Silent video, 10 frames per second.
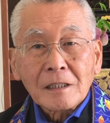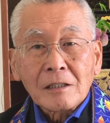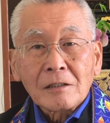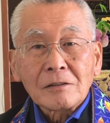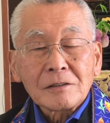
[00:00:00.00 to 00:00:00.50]

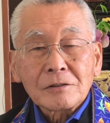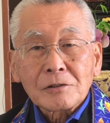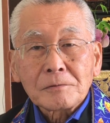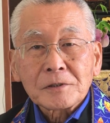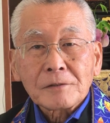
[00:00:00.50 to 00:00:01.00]
Now, in
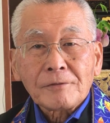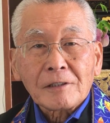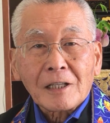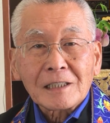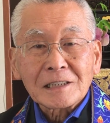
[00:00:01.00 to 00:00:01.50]
terms of
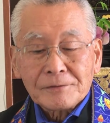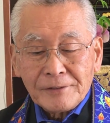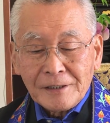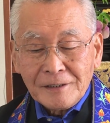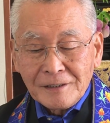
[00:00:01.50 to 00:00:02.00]

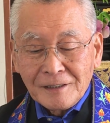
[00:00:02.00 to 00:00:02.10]
philosophy,